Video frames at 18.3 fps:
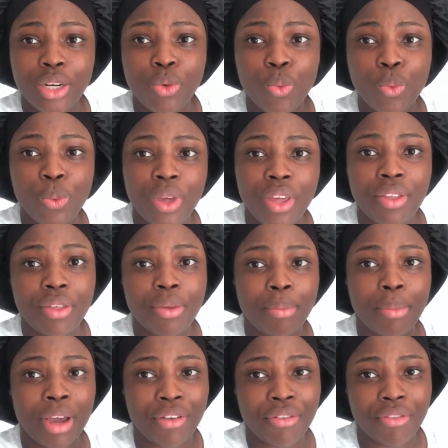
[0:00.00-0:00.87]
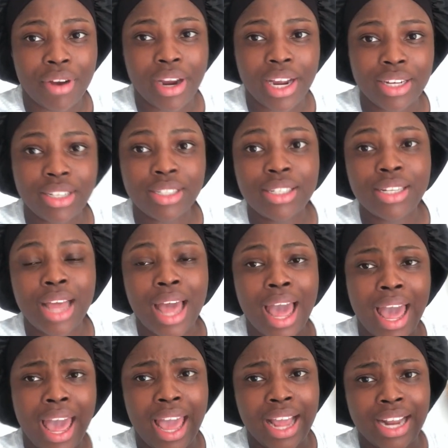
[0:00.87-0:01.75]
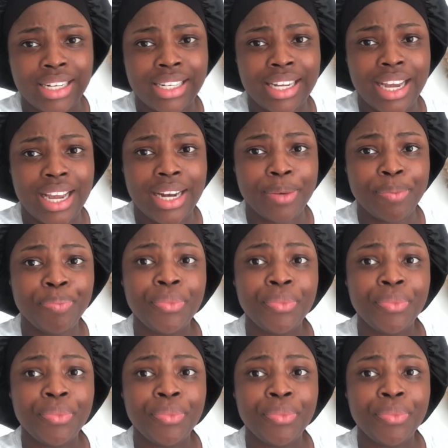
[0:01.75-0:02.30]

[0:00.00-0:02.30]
with my friends and then